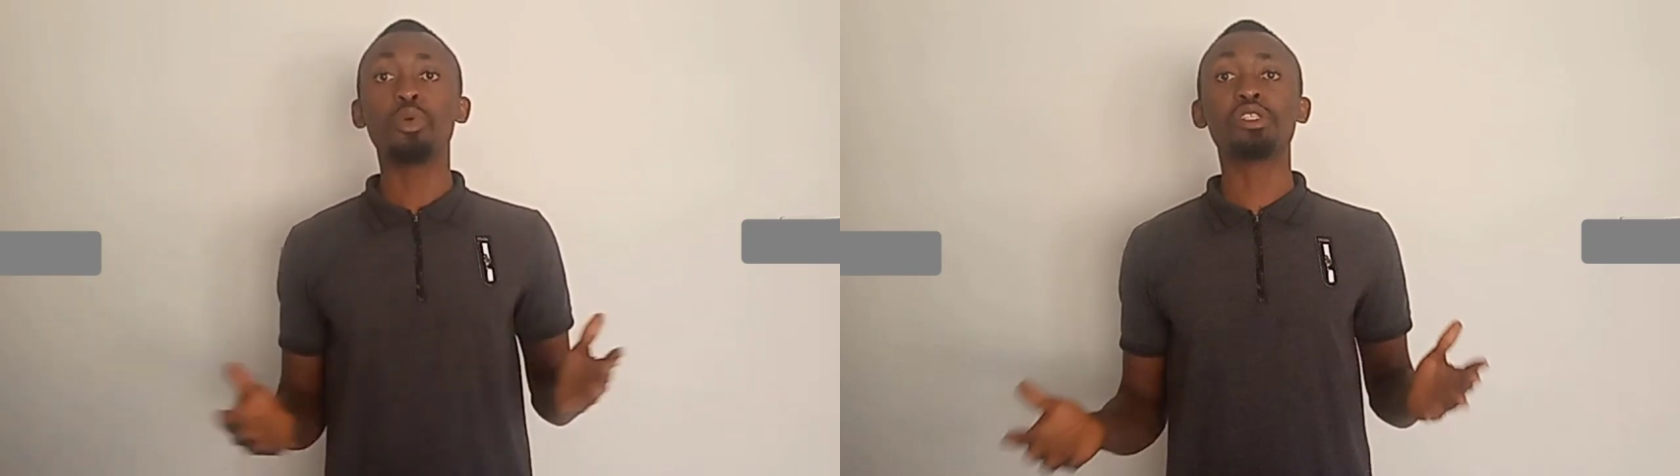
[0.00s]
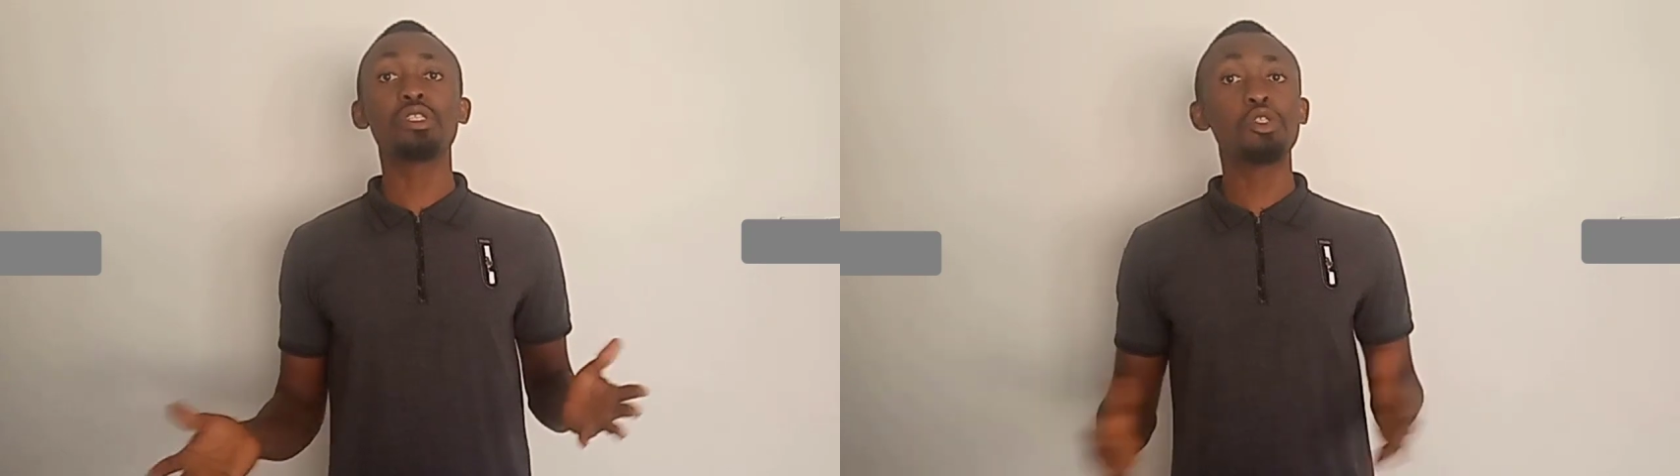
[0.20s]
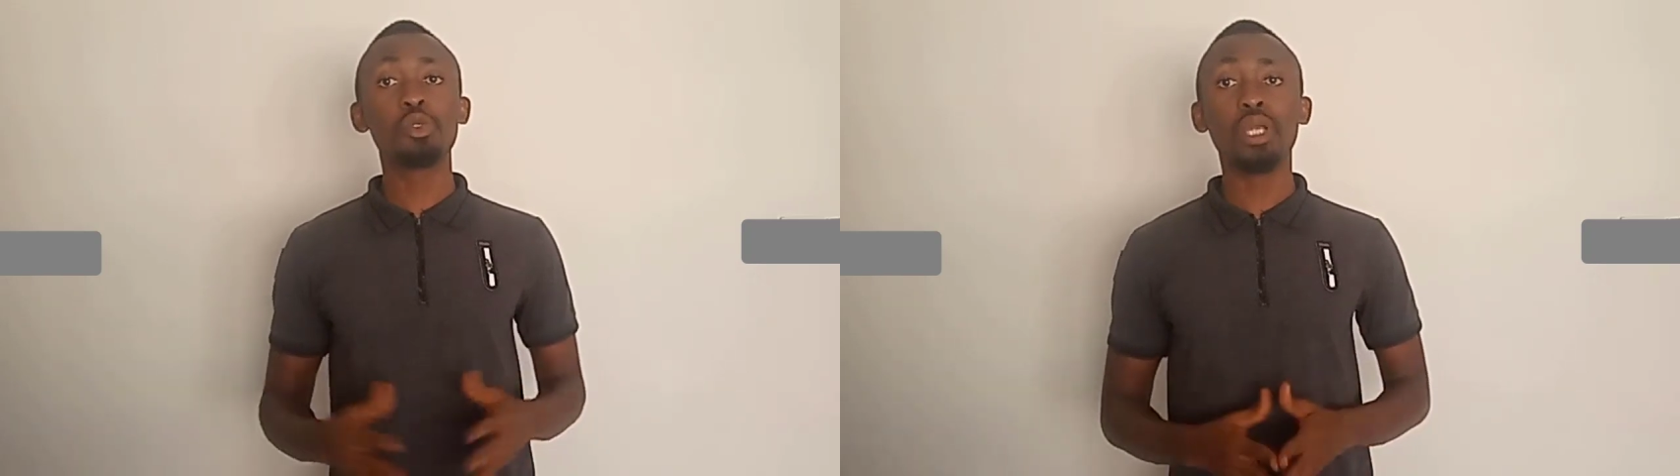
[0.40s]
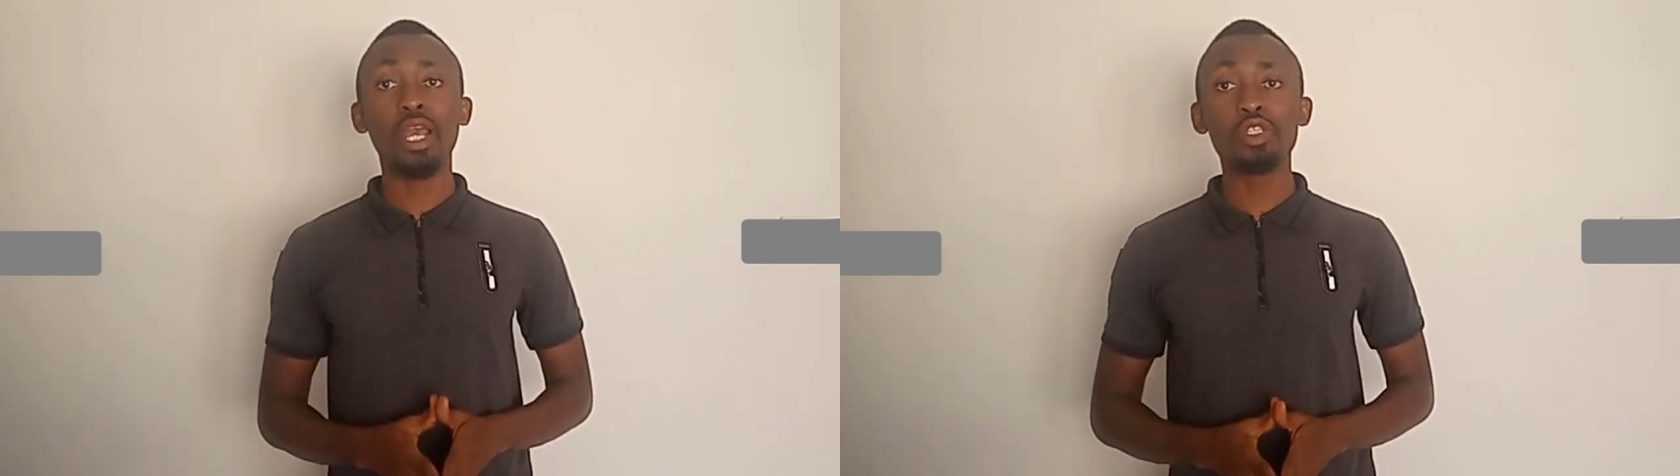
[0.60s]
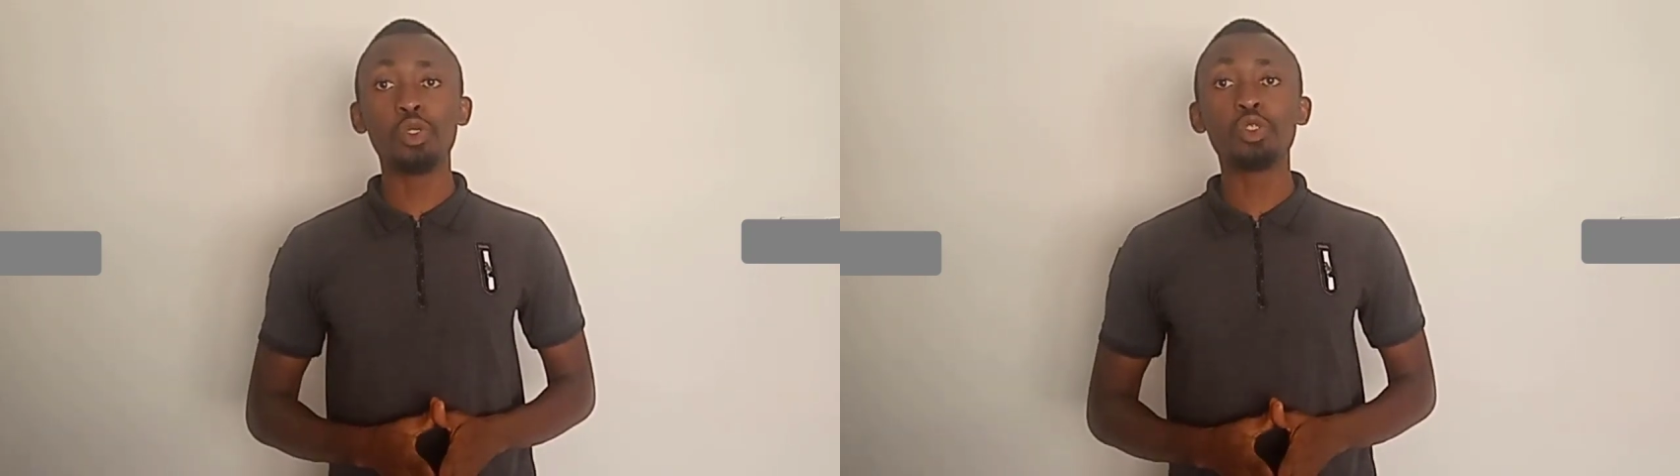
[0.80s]
but since you
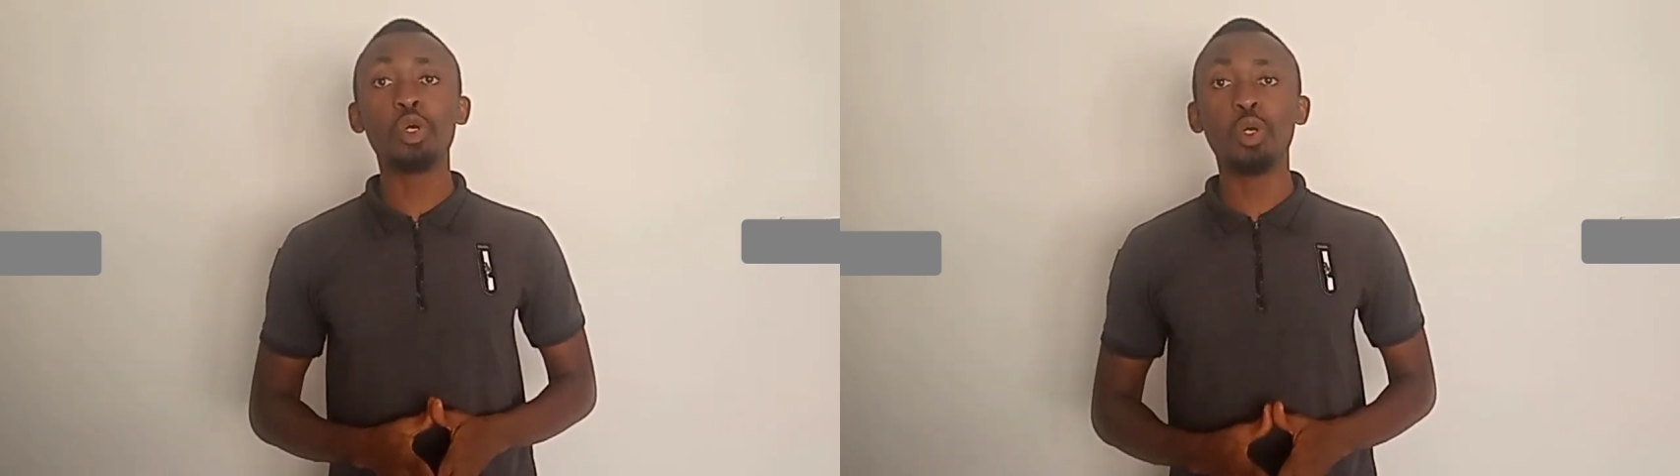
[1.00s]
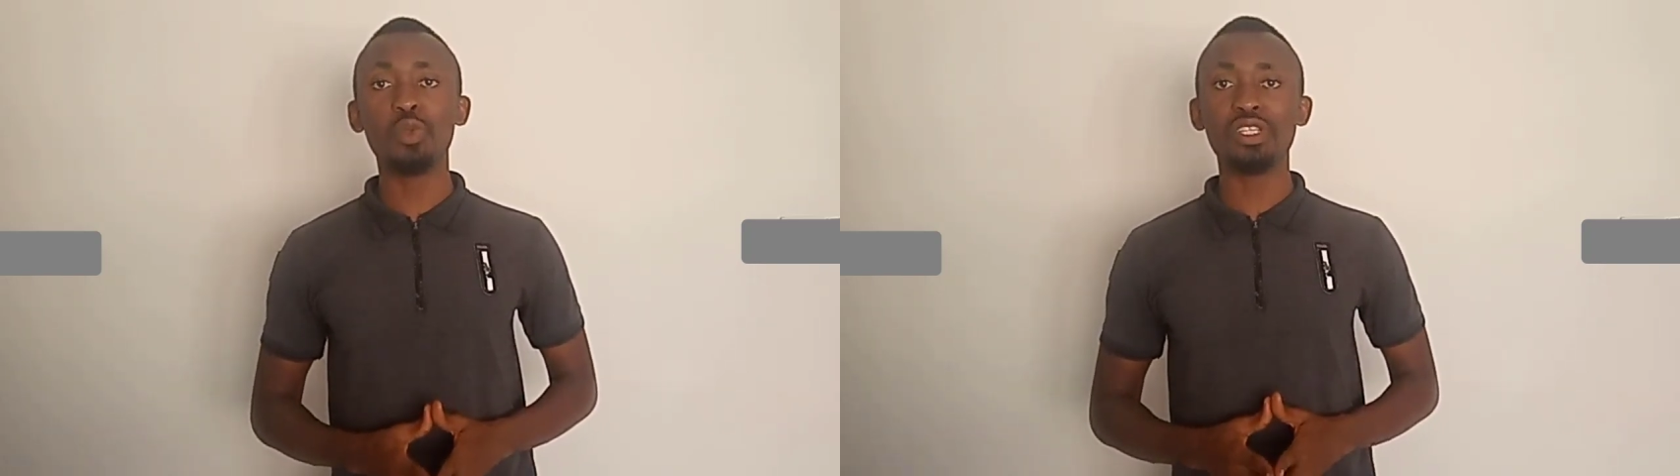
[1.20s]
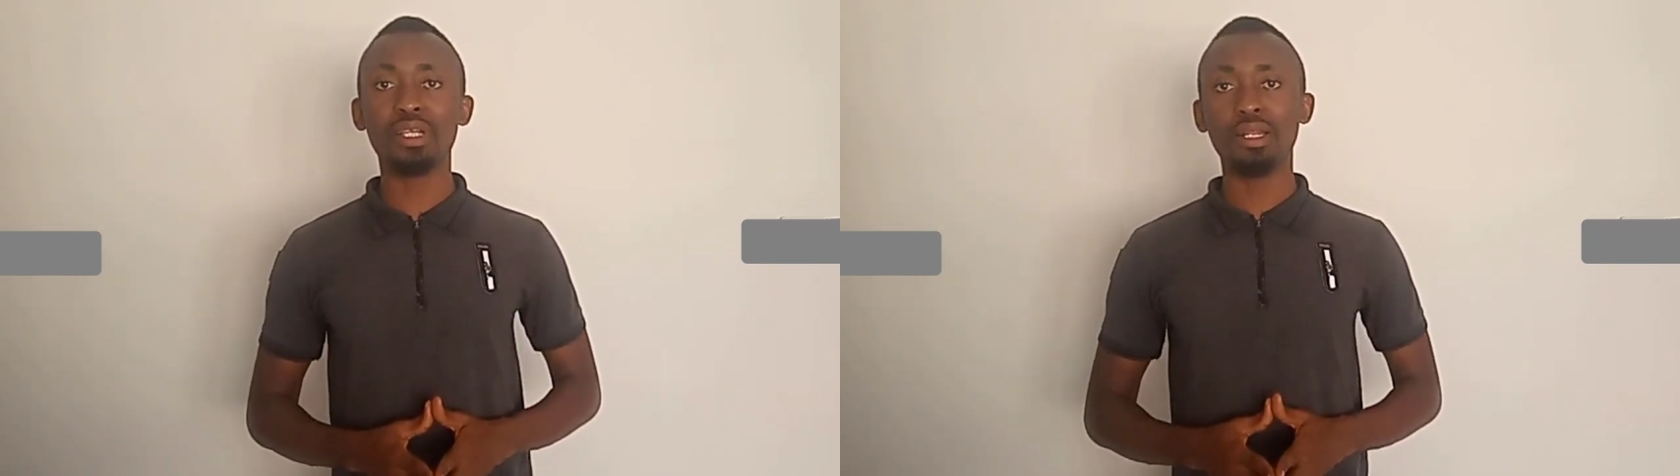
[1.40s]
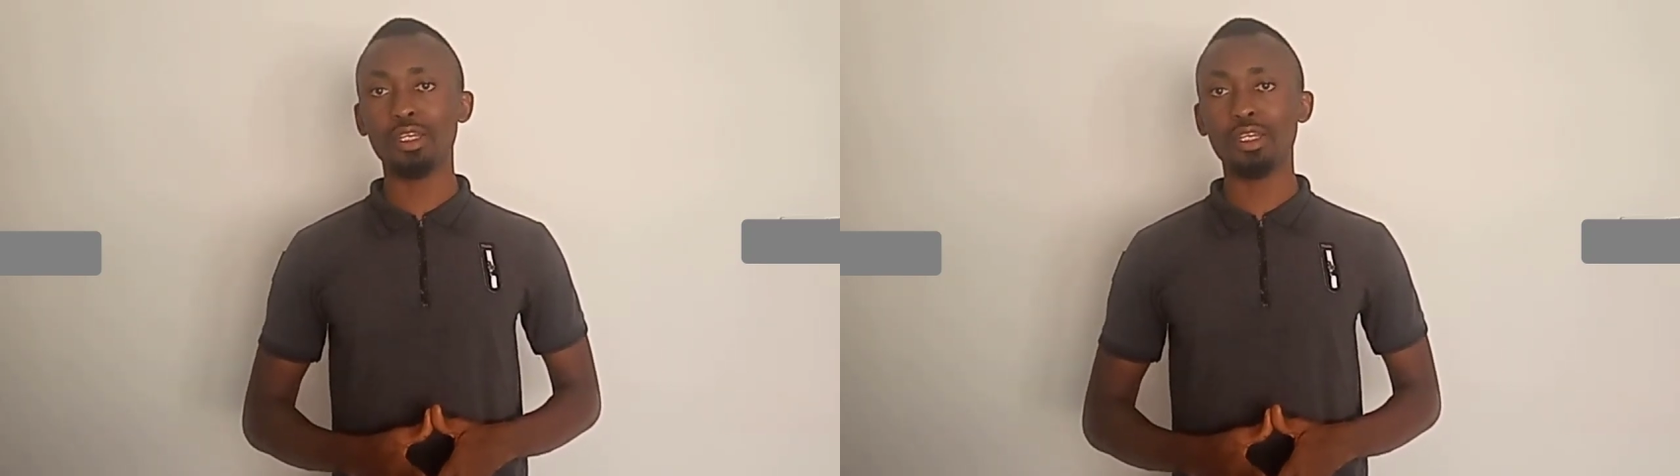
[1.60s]
guys don't always